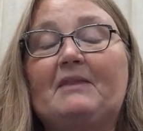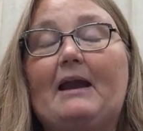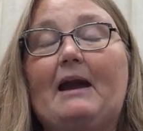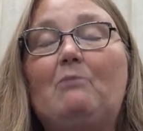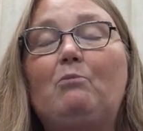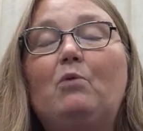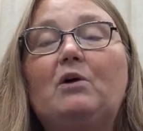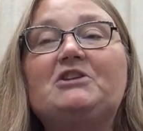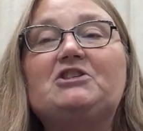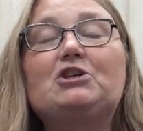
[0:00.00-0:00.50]

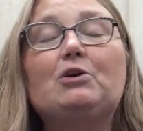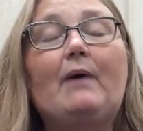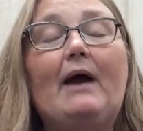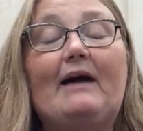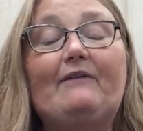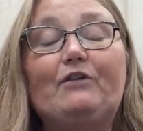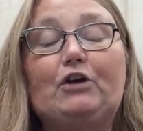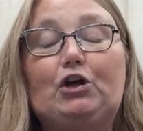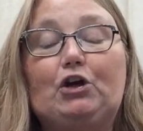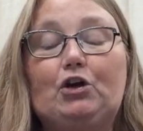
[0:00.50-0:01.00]
And once you
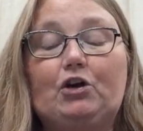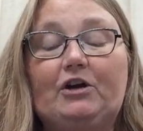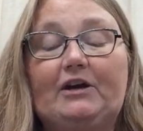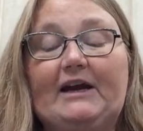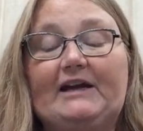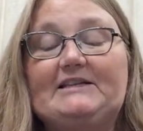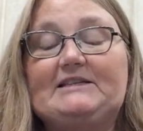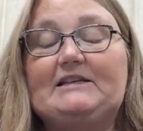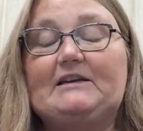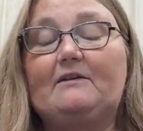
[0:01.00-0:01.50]
have a good
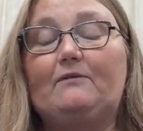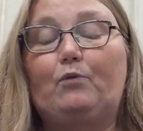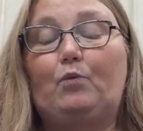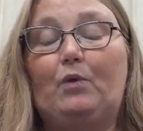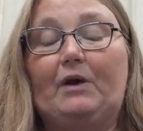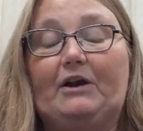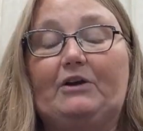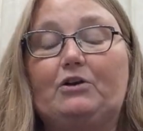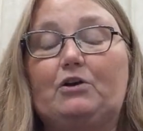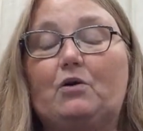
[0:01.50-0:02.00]
idea of
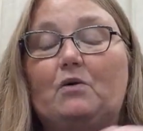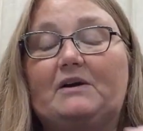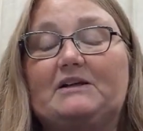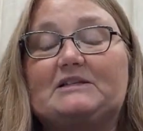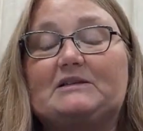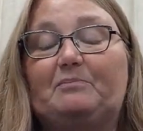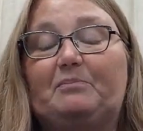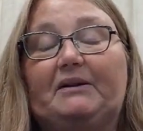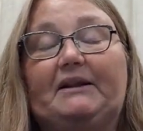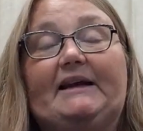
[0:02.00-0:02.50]
where you're going
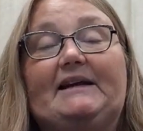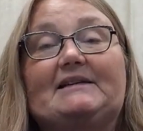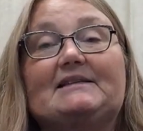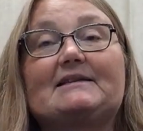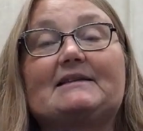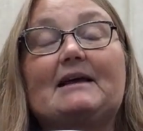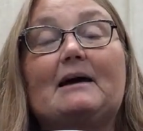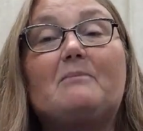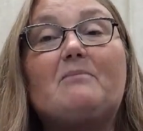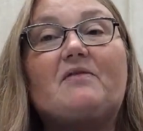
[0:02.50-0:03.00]
to place
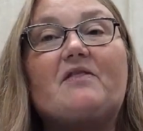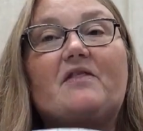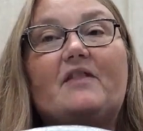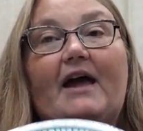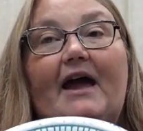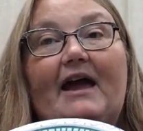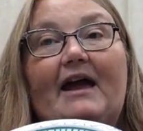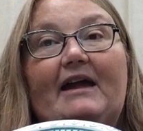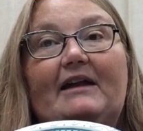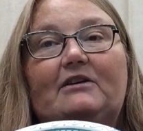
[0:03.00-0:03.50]
them,
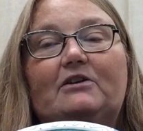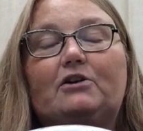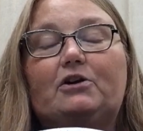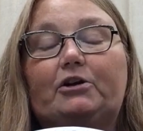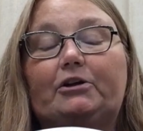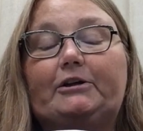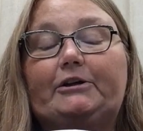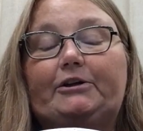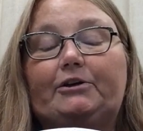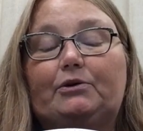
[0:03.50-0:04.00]
then
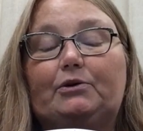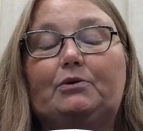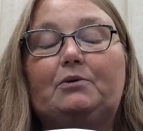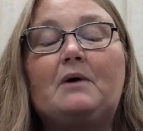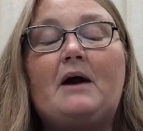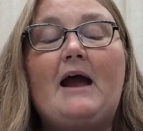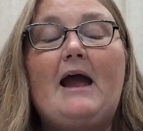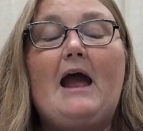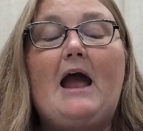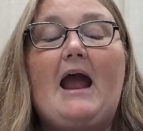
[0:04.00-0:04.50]
glue
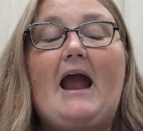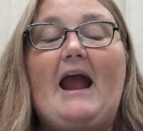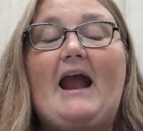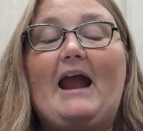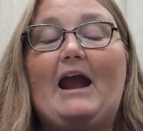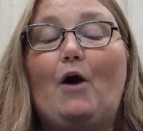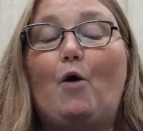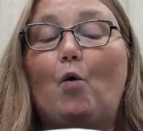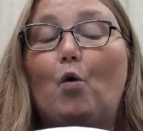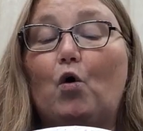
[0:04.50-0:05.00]

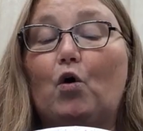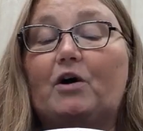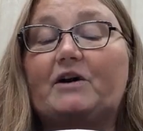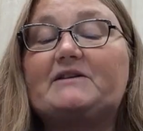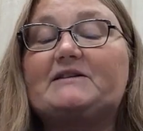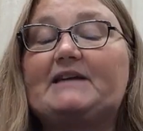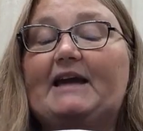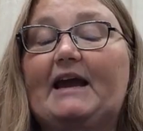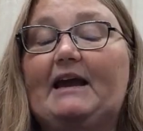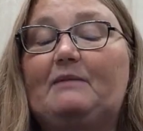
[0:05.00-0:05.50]
or
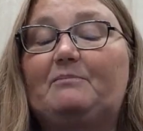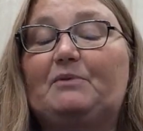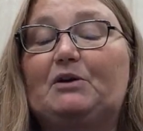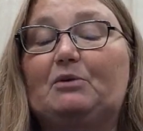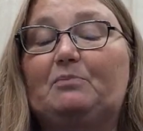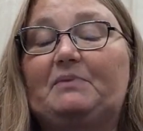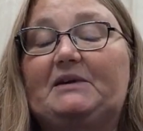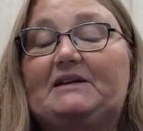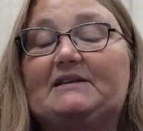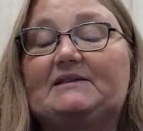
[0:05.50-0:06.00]
tape
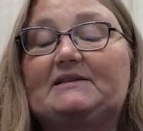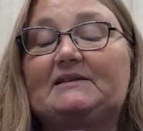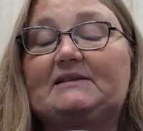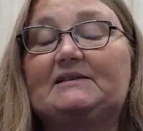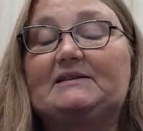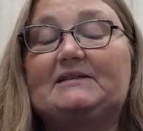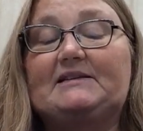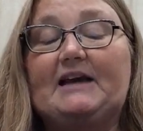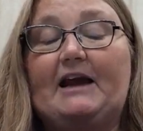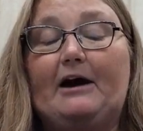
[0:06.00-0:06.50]
your
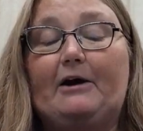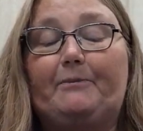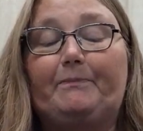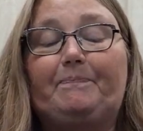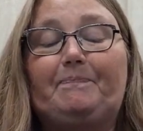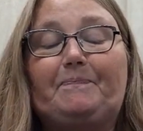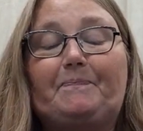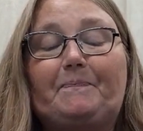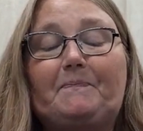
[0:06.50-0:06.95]
pieces down.